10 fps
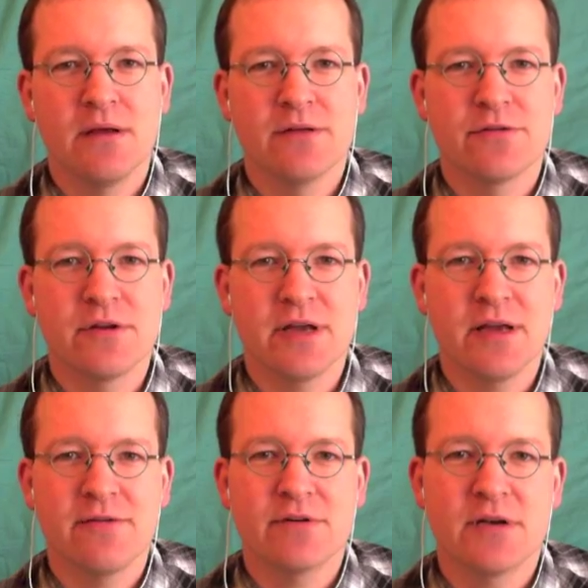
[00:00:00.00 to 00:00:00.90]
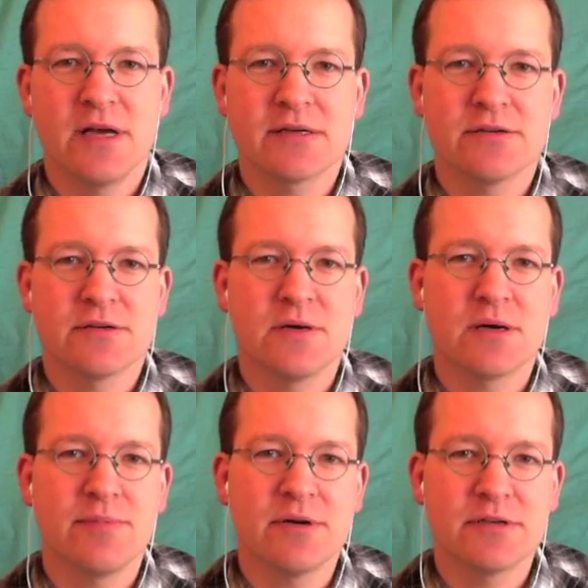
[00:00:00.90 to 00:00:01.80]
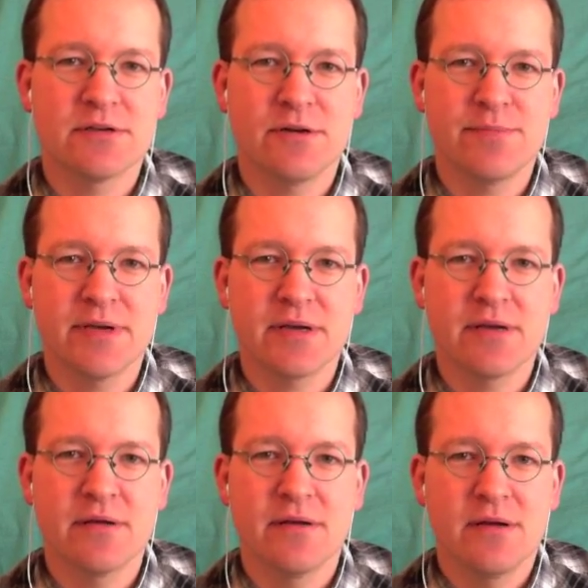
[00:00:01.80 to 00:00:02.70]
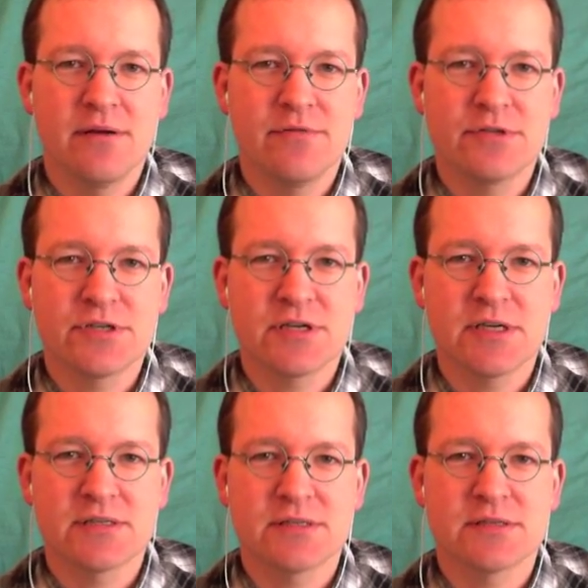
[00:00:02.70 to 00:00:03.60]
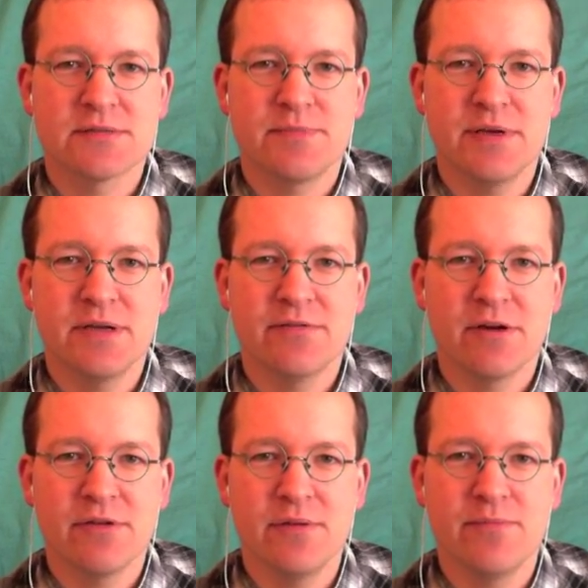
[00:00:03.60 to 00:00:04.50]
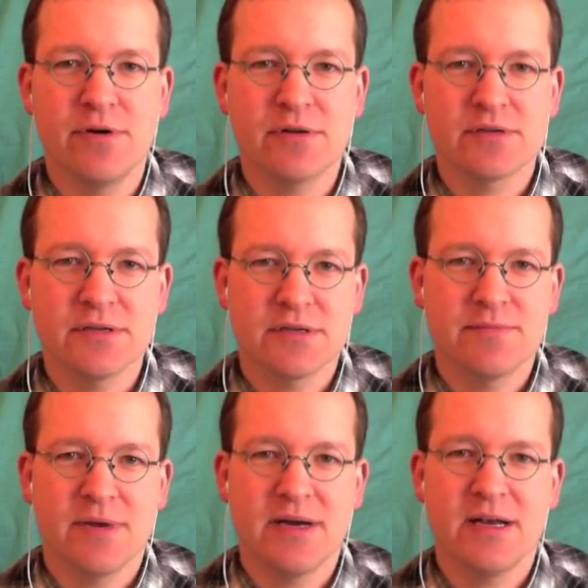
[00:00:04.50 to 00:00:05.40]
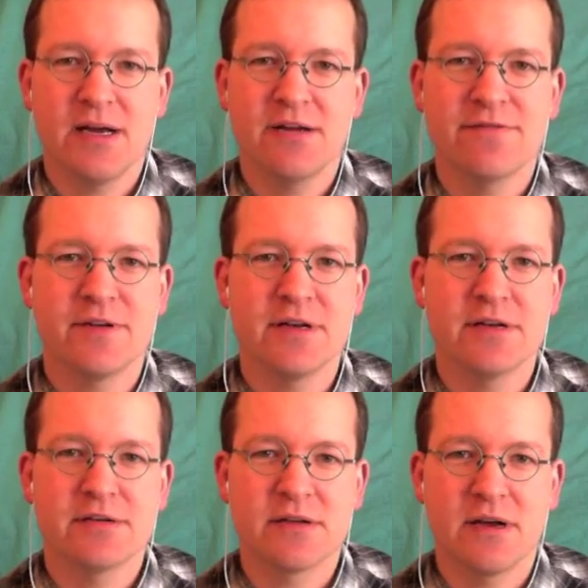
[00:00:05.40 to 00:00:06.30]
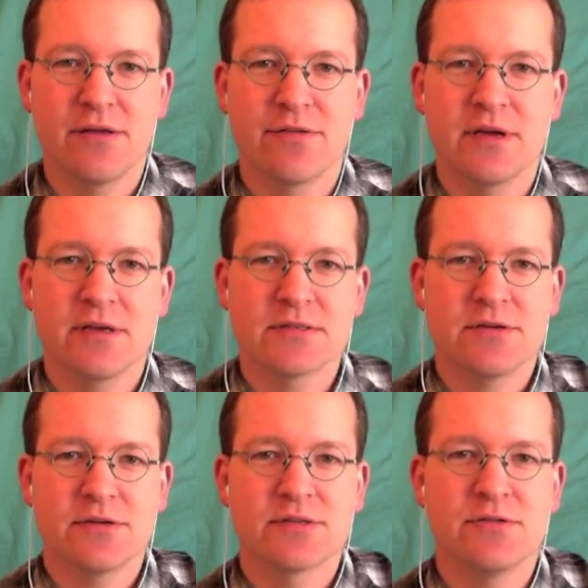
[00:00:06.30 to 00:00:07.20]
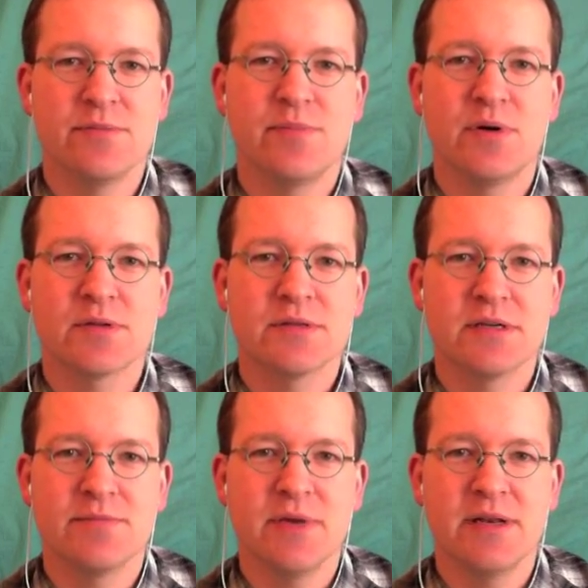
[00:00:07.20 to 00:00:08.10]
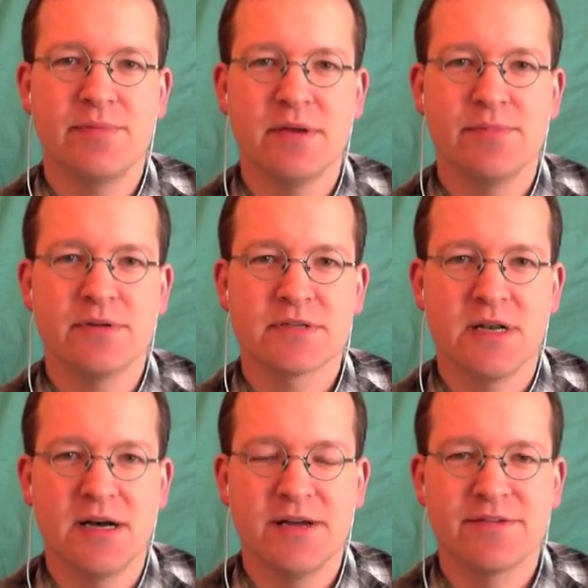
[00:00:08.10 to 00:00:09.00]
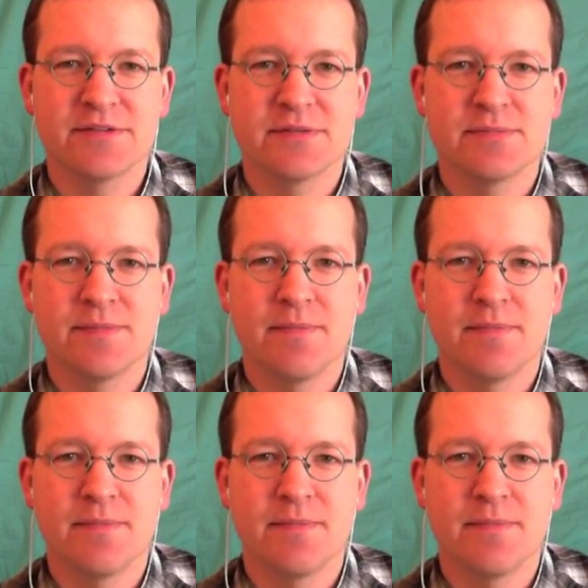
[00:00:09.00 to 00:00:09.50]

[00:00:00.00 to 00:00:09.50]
Today I would like to talk about a topic which has been very important in my life and I think is also important in many people's lives.